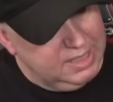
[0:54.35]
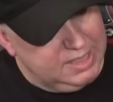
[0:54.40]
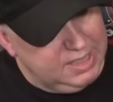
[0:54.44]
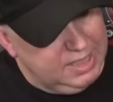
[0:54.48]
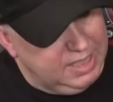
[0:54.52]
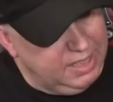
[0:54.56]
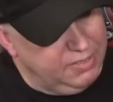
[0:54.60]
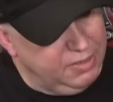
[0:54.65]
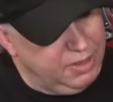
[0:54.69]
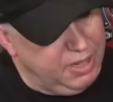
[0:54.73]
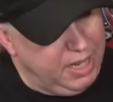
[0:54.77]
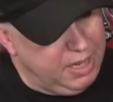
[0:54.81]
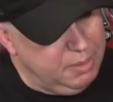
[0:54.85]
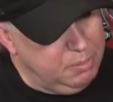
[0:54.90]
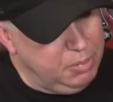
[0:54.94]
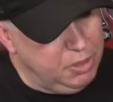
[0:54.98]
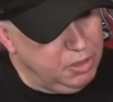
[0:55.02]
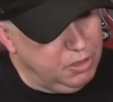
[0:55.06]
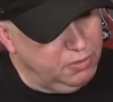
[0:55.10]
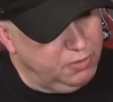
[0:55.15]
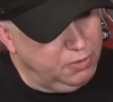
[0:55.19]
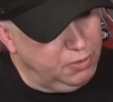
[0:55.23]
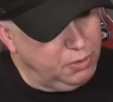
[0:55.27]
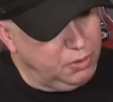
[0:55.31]
to give it a
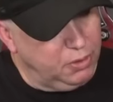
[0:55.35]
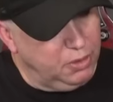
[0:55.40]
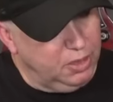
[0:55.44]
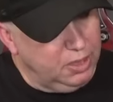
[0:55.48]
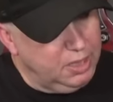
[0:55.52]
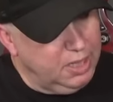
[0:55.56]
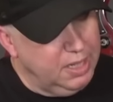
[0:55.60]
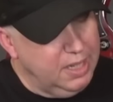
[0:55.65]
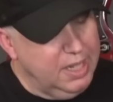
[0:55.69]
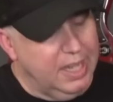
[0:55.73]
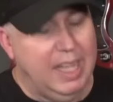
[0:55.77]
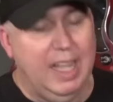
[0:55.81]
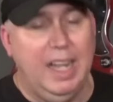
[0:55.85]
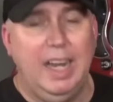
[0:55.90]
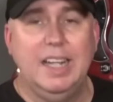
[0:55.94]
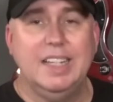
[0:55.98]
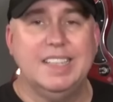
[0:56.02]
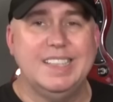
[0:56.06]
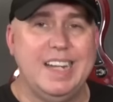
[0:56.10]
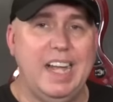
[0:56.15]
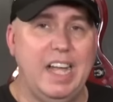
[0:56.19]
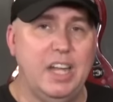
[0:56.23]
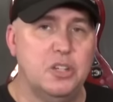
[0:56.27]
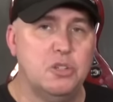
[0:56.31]
beautiful look. It
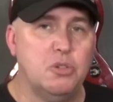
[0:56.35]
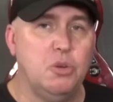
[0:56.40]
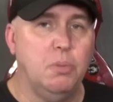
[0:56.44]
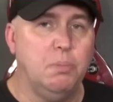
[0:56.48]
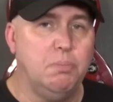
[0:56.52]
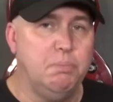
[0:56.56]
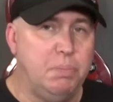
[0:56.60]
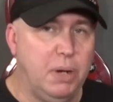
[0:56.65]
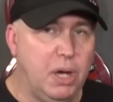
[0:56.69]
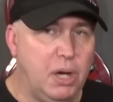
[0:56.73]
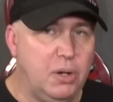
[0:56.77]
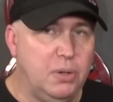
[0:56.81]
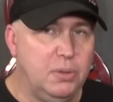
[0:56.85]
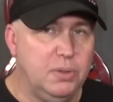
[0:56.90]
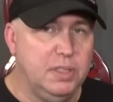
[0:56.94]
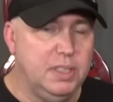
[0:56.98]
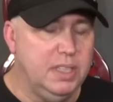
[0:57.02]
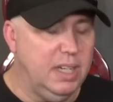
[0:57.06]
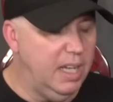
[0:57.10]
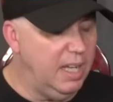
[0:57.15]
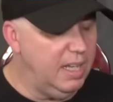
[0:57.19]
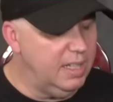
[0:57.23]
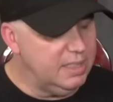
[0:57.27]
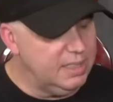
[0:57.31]
has an actual
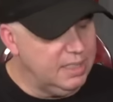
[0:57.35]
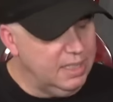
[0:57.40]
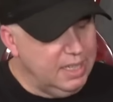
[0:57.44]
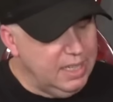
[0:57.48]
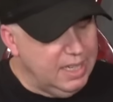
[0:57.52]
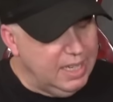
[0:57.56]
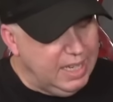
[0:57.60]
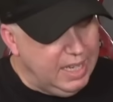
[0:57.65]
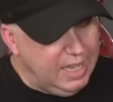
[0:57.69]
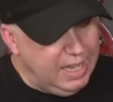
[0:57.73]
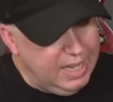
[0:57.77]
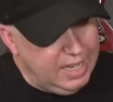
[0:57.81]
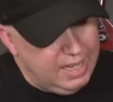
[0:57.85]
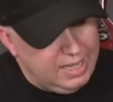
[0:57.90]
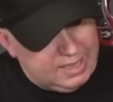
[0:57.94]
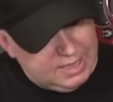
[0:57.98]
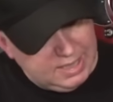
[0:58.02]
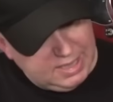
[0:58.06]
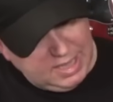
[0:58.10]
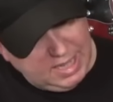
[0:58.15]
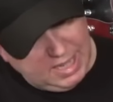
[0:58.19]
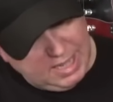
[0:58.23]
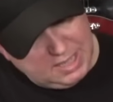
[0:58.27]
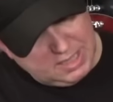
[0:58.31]
bone nut
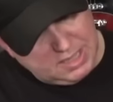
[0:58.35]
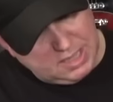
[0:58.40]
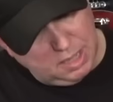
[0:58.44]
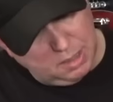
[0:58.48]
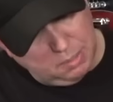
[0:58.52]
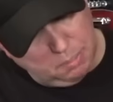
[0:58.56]
and it has